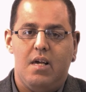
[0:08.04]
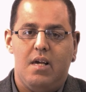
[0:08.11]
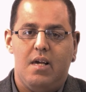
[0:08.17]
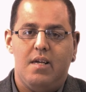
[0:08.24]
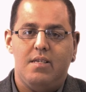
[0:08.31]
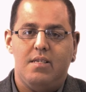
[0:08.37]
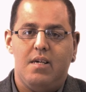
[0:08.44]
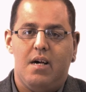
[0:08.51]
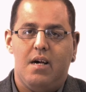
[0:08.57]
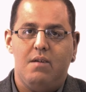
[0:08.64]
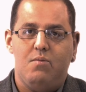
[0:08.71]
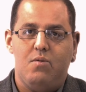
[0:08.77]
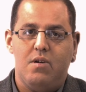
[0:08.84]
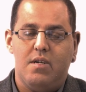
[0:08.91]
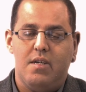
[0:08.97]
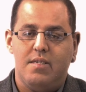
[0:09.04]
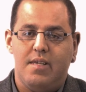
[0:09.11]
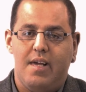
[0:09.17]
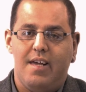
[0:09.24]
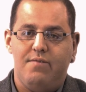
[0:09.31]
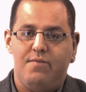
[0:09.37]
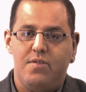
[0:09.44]
and I work
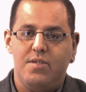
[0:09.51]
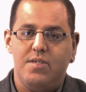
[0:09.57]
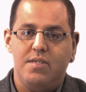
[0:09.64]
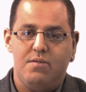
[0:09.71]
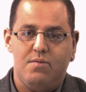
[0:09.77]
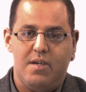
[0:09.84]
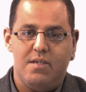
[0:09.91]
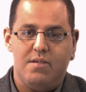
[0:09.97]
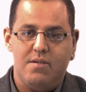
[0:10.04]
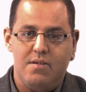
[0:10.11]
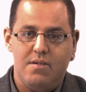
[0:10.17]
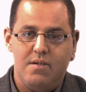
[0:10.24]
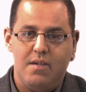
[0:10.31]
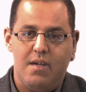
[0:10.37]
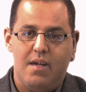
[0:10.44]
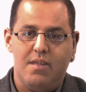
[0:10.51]
as advocacy director